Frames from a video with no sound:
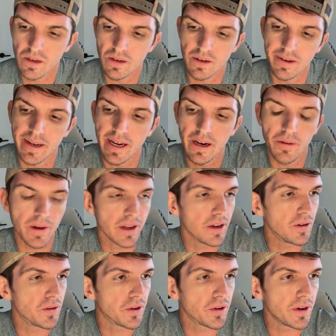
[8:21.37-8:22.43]
Now we
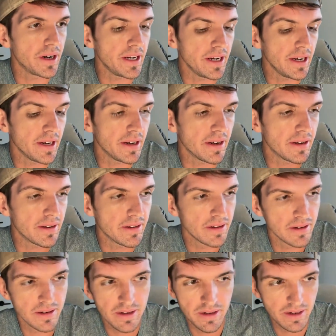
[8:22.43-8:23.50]
go green.
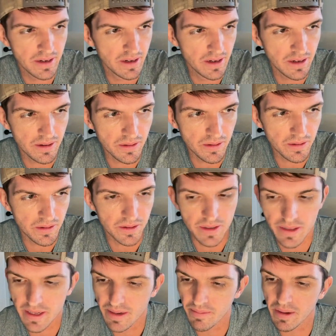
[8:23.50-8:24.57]
Ooh, do
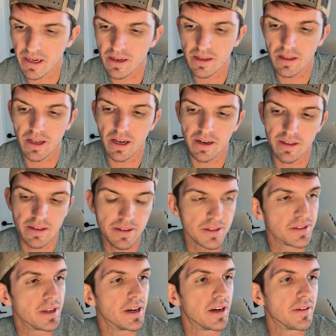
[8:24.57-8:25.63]
they make a lot of this
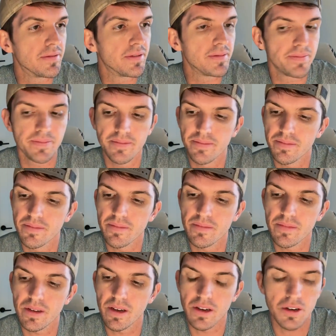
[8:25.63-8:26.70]
stuff?
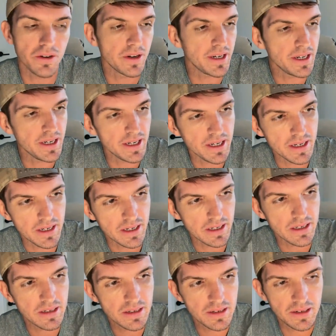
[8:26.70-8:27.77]
A green,
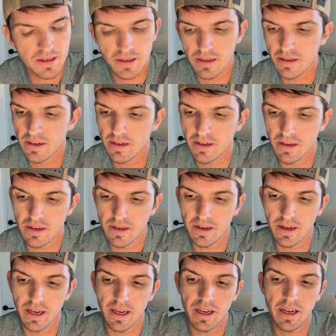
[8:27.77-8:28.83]

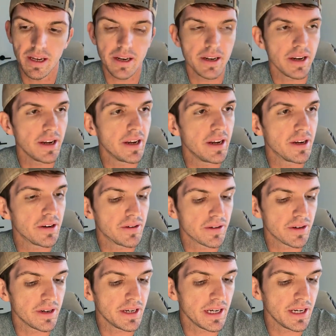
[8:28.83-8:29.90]
and a
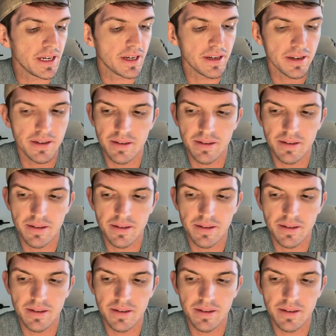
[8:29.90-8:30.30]
green,